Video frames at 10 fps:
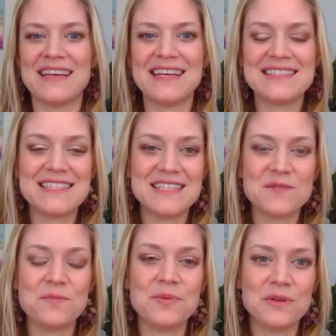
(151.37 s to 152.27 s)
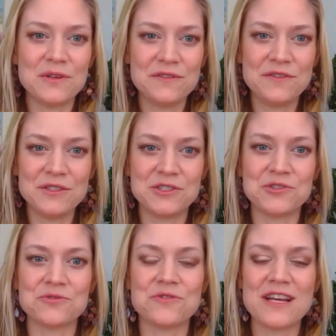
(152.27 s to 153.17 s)
It's these beautiful,
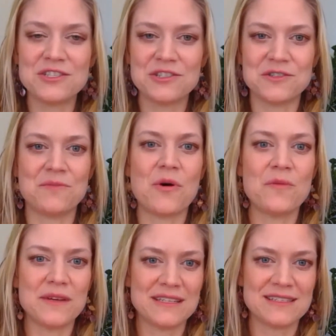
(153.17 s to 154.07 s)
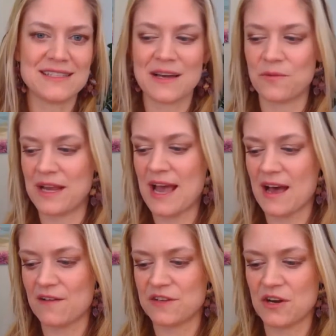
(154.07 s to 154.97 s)
treasured moments that we
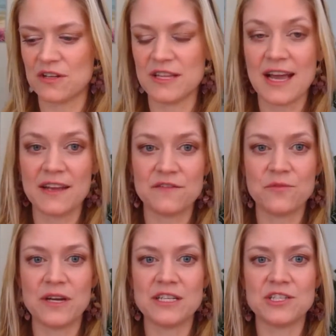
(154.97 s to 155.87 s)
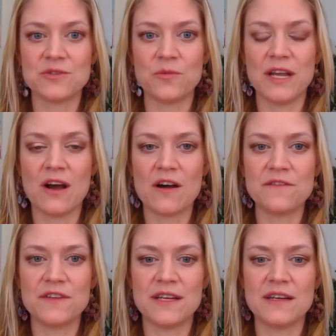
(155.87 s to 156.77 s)
have in our life, which we
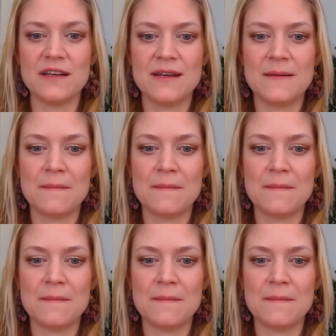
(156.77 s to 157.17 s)
often